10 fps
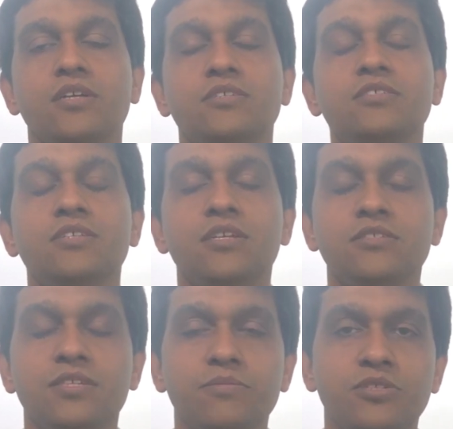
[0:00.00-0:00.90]
Since our
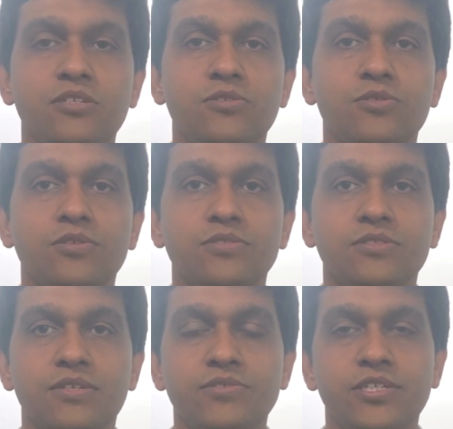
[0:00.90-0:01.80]
inception in
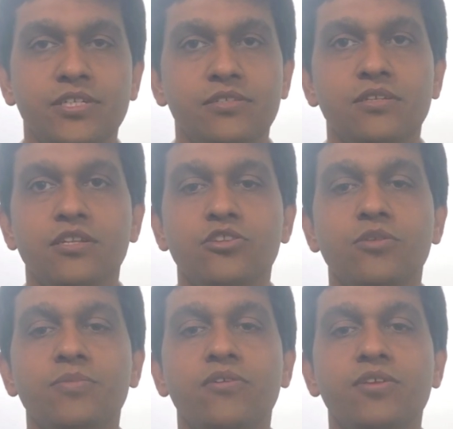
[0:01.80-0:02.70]
2017,
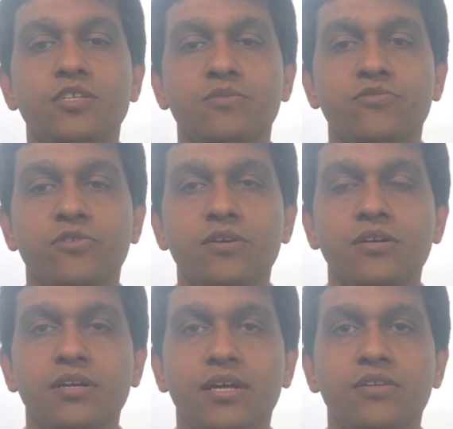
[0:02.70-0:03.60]
Lithion Power has been
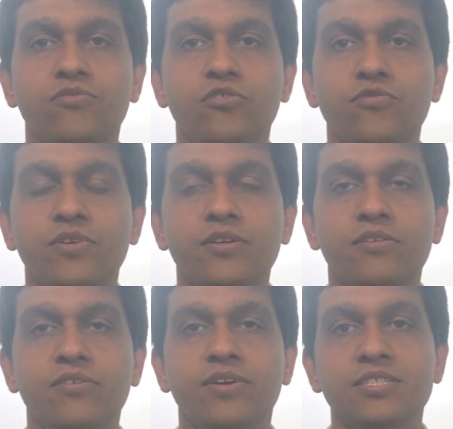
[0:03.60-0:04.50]
at the forefront
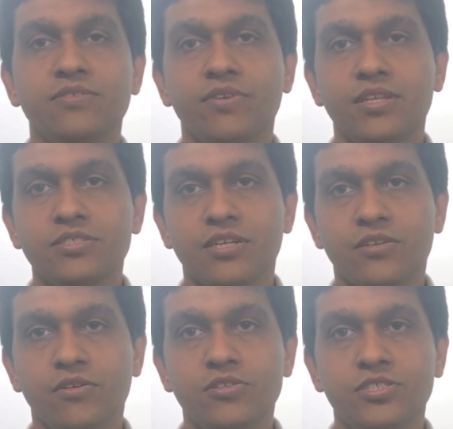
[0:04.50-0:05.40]
of devising various
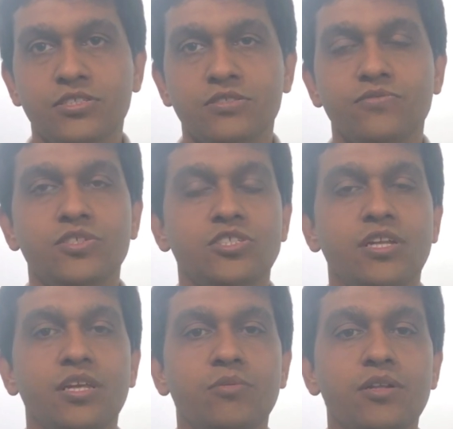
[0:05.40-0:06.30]
technologies which
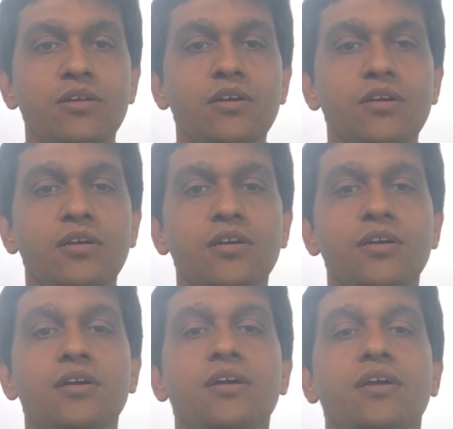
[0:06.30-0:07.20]
enable
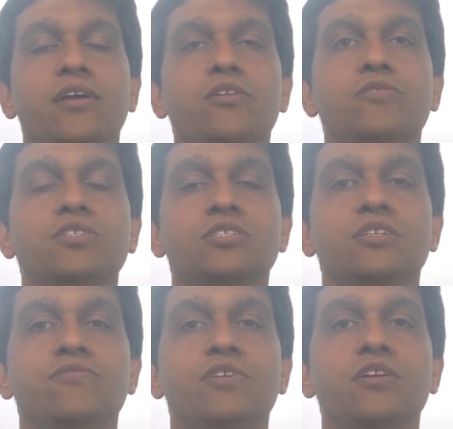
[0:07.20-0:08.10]
innovation
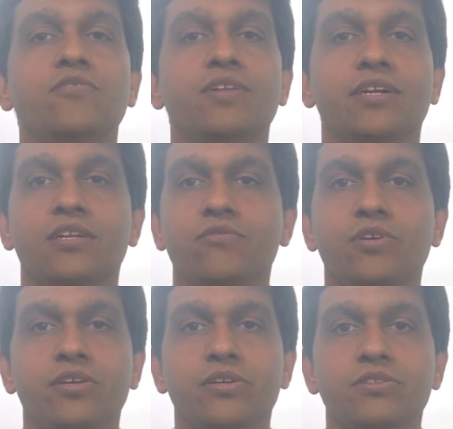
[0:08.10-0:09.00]
in the field of electric
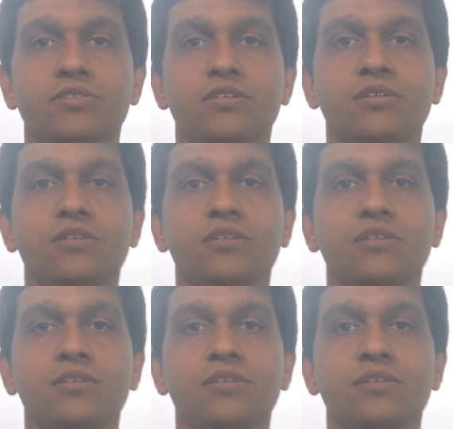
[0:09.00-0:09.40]
vehicles.